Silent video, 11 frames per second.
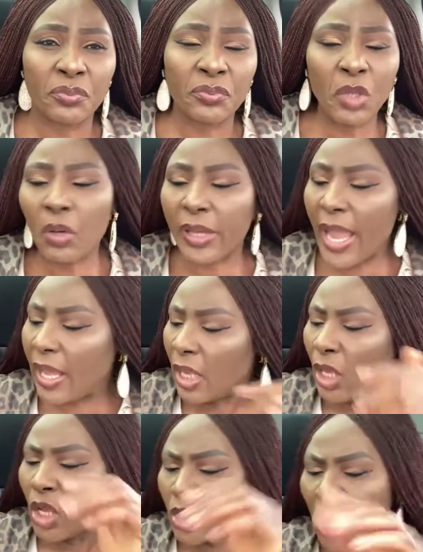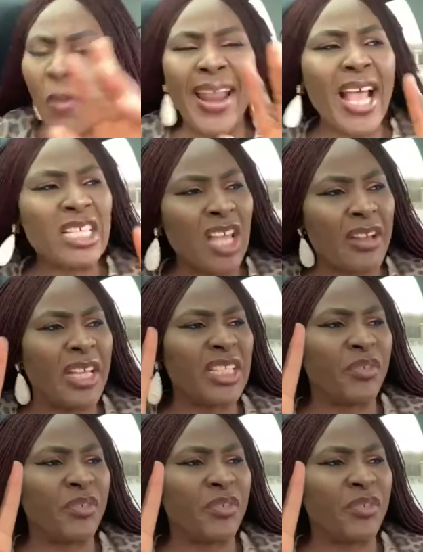Okay? So when I saw this